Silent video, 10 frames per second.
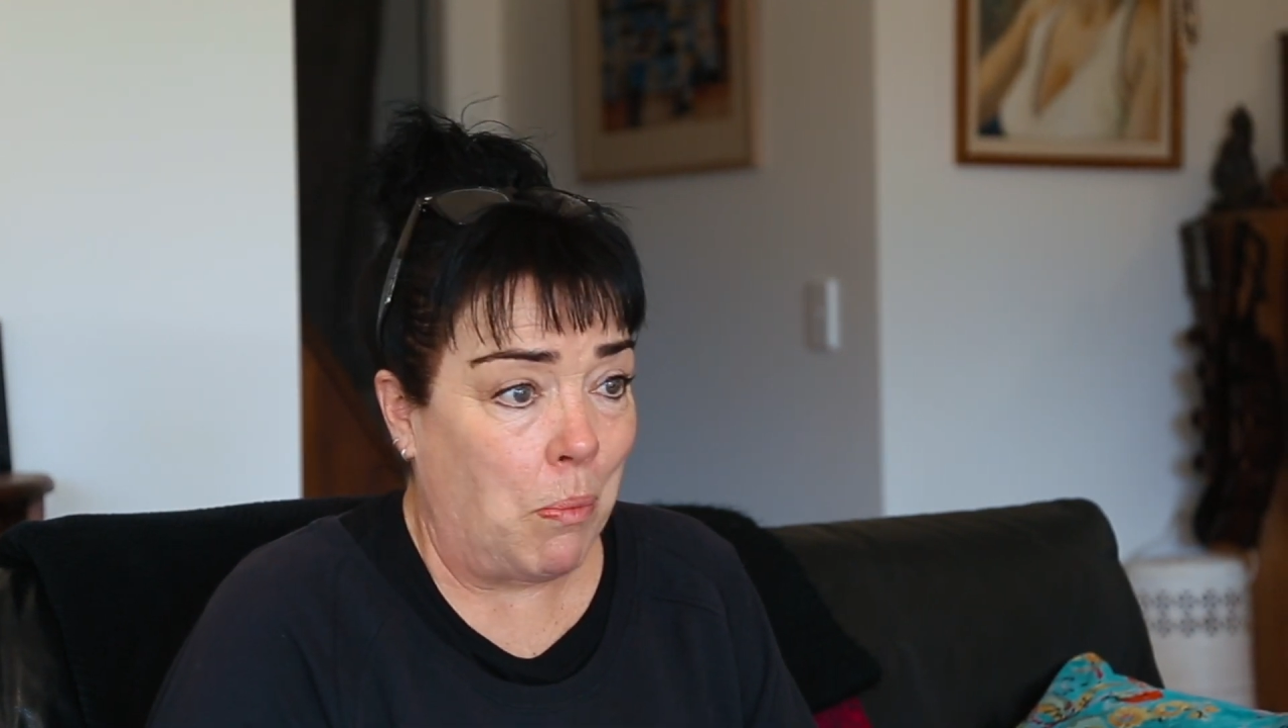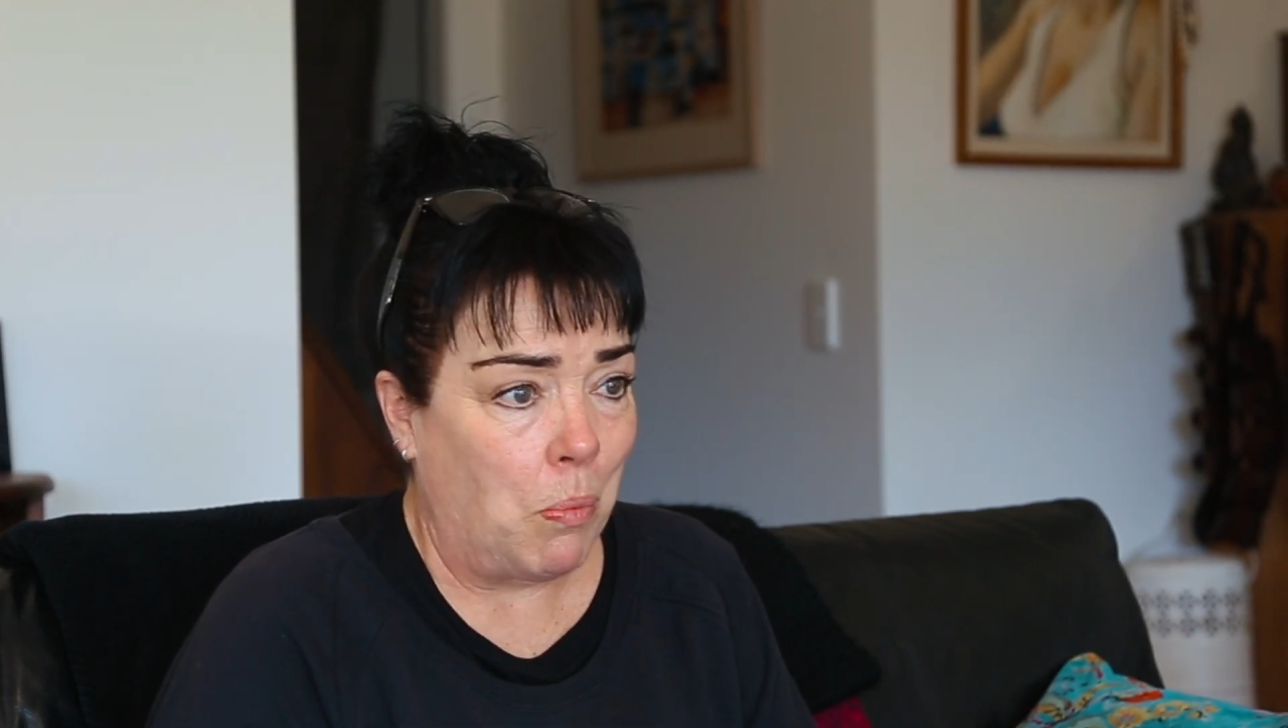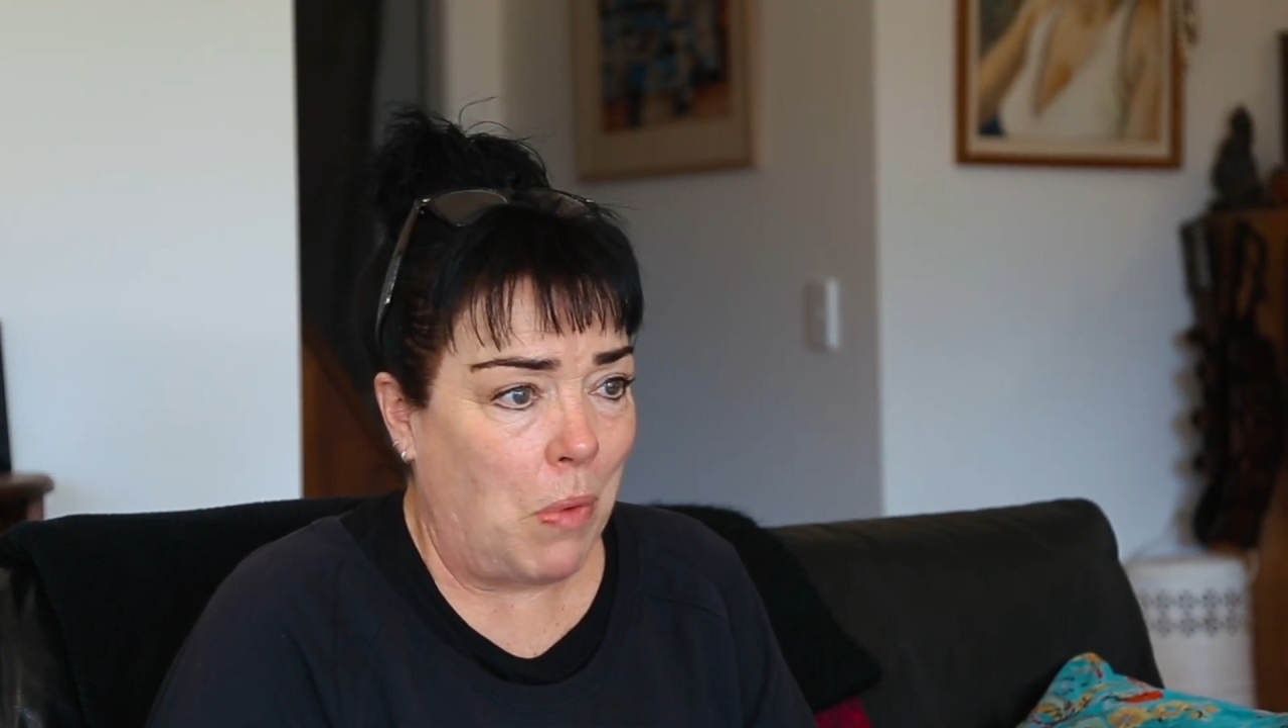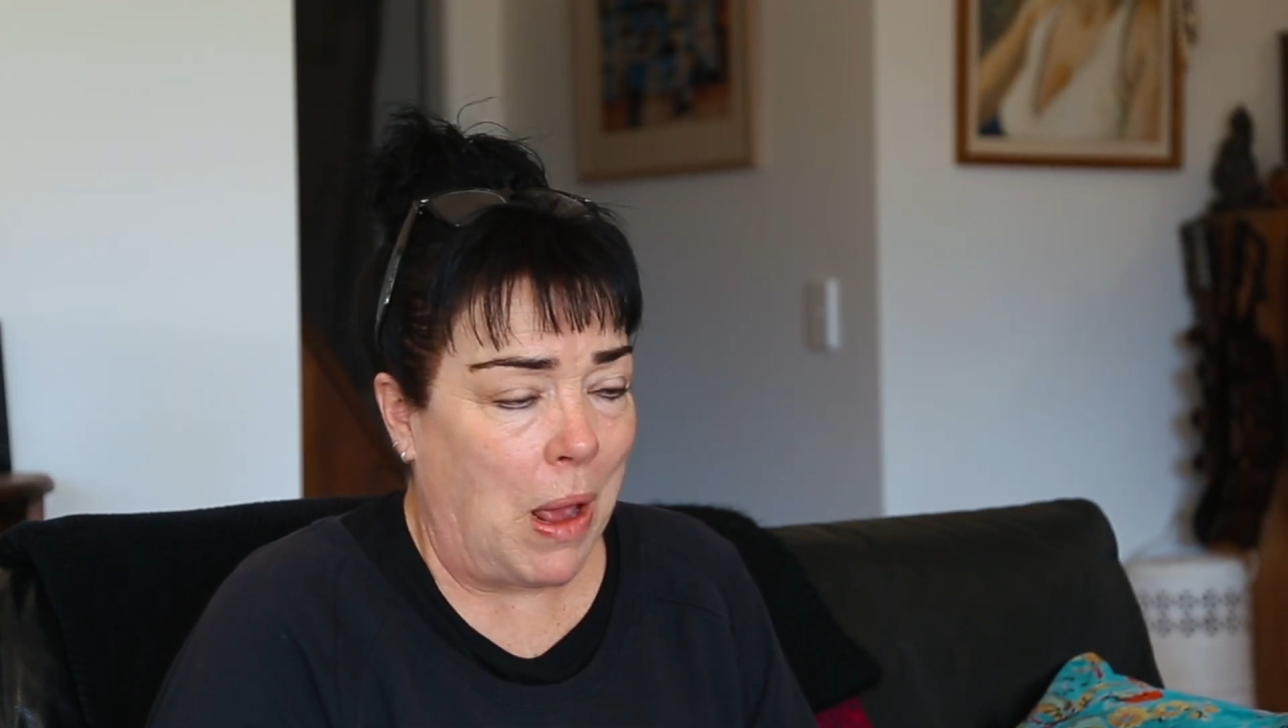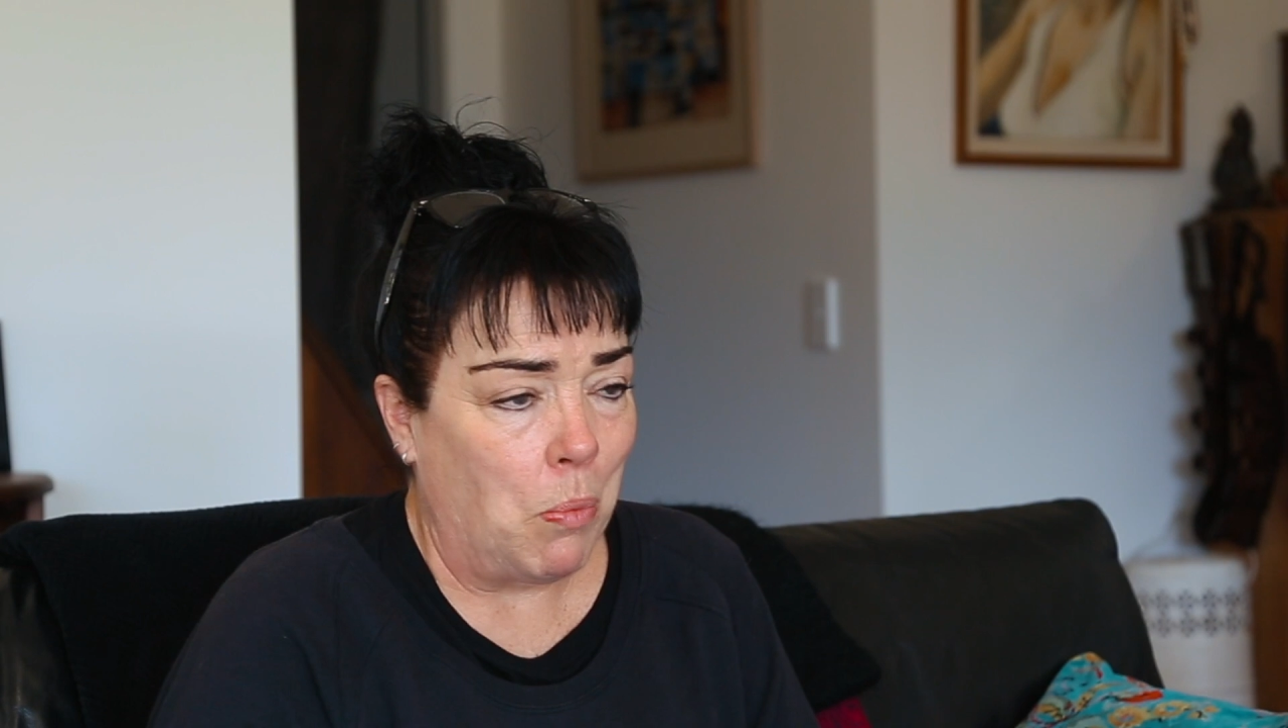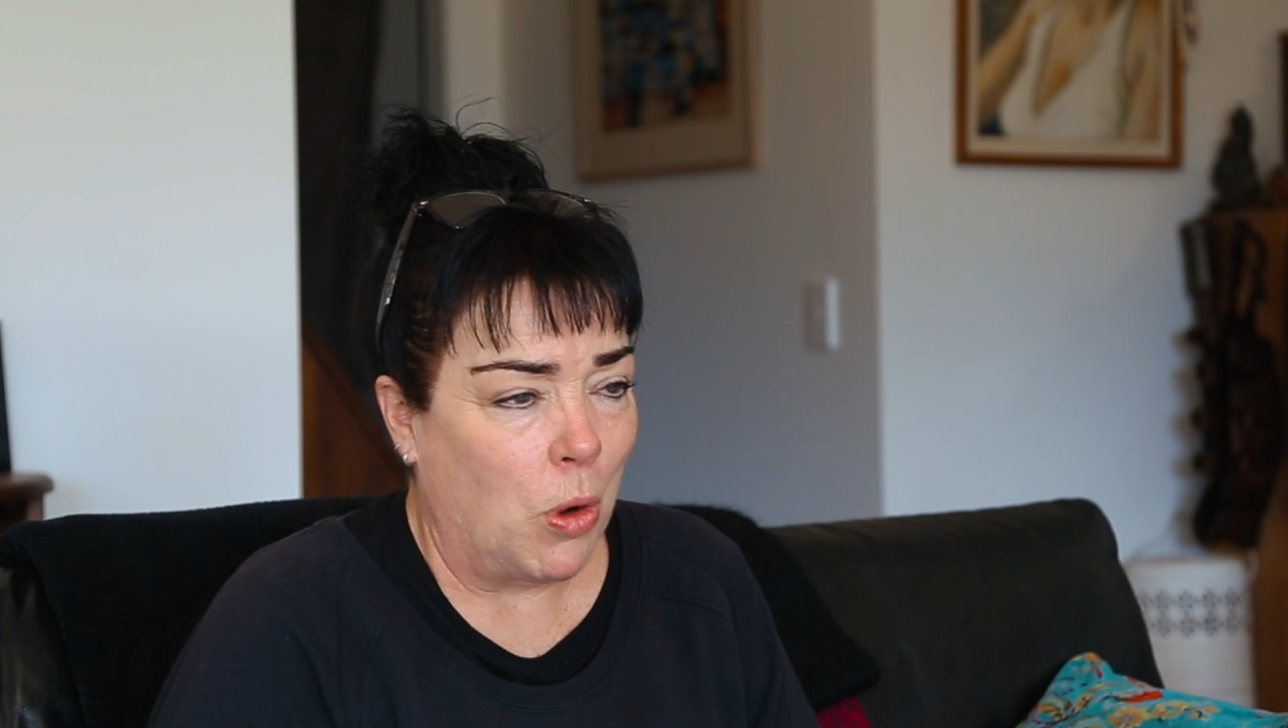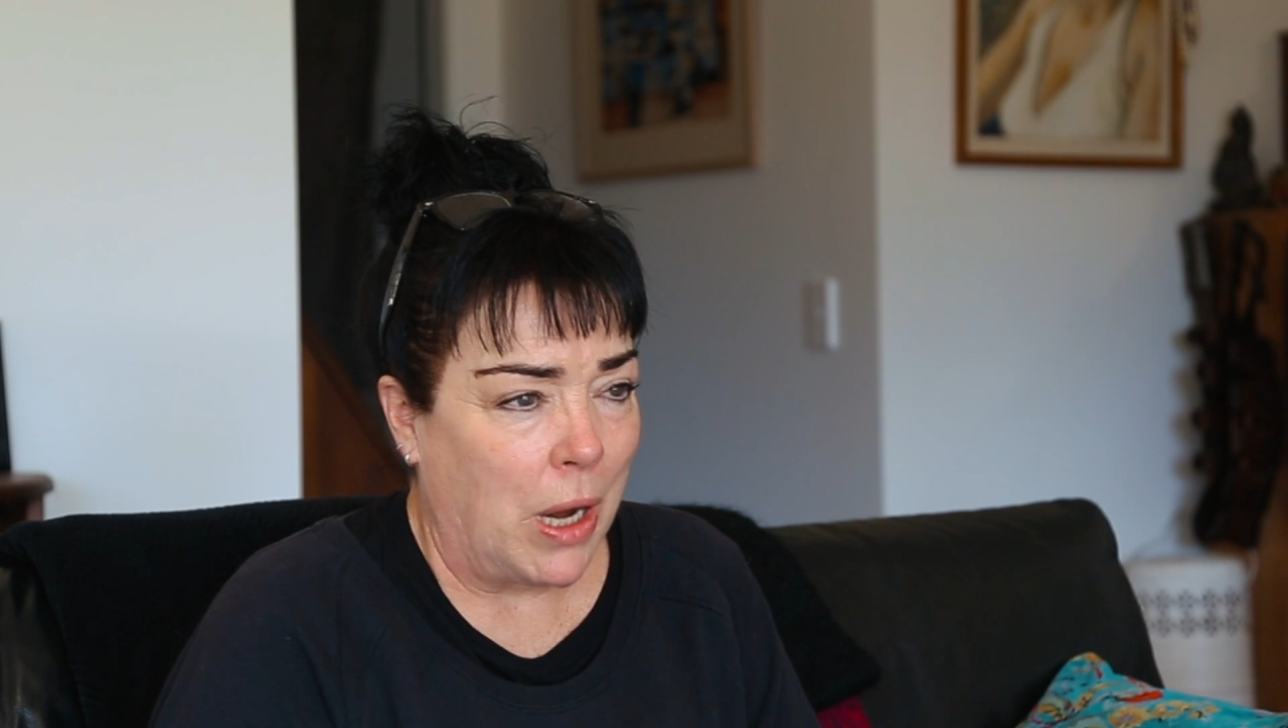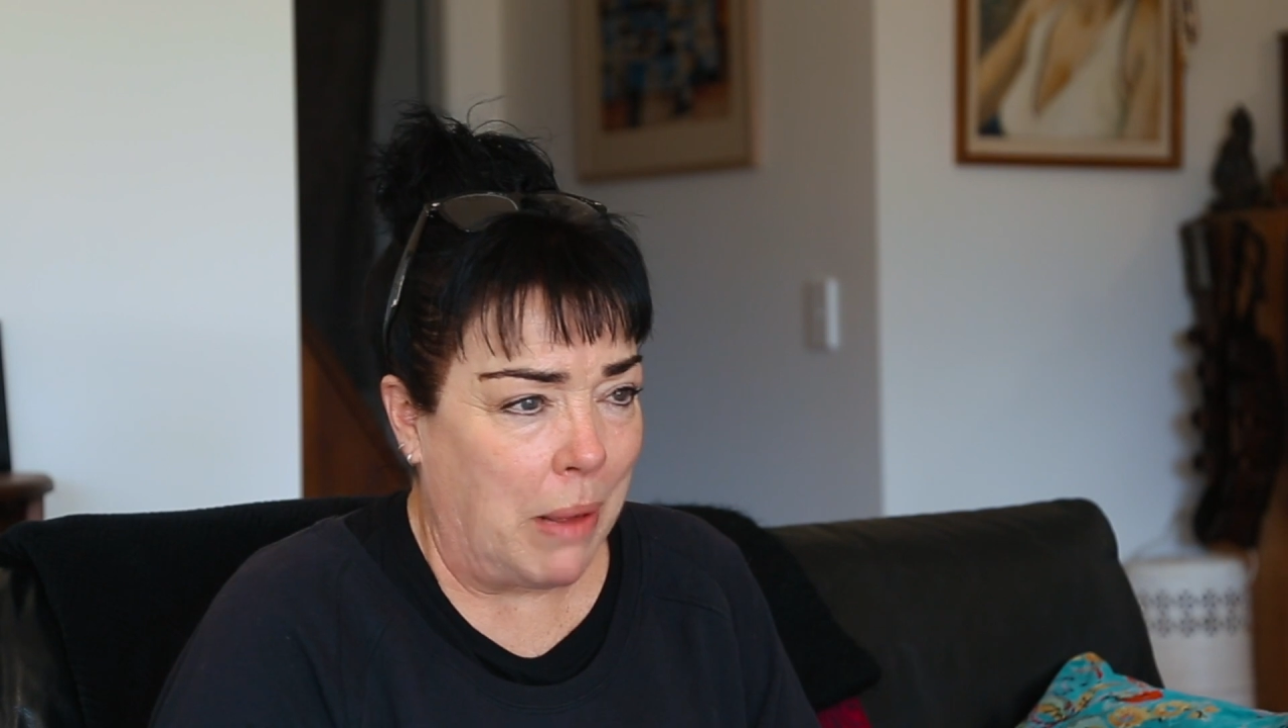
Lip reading: and